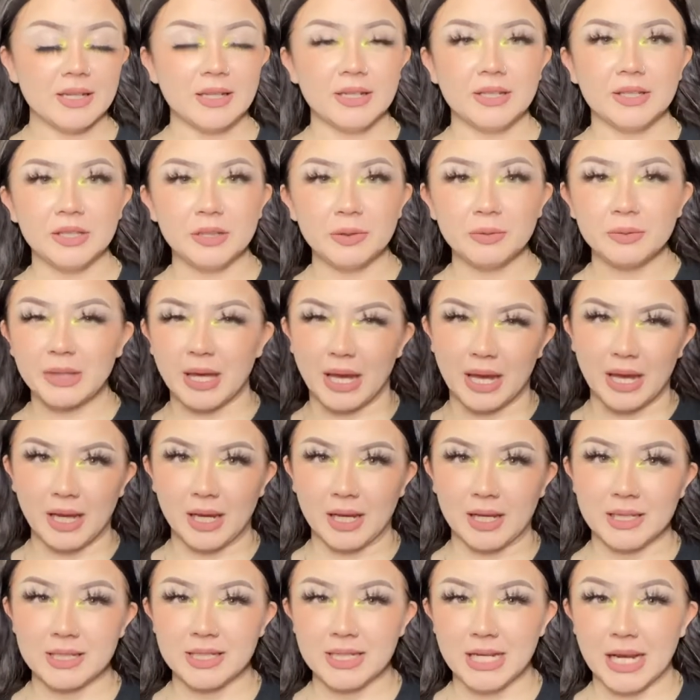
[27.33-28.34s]
you
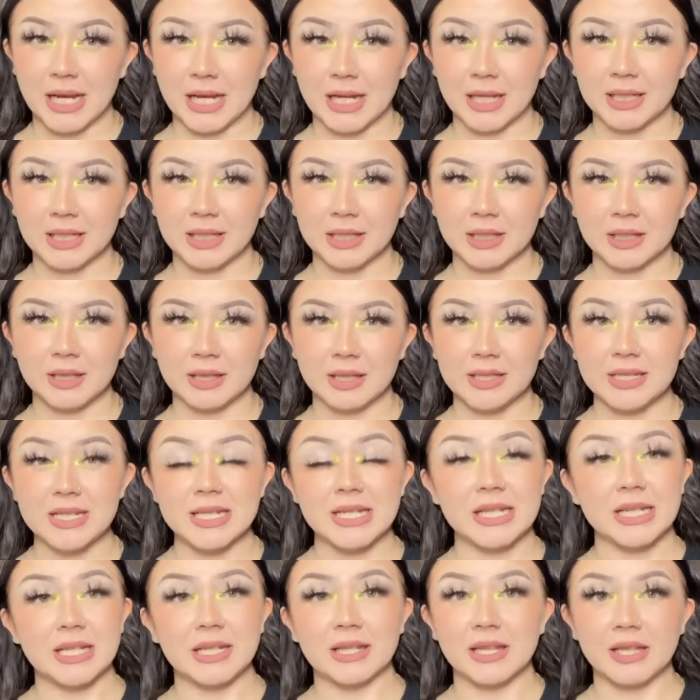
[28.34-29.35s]
can take the tea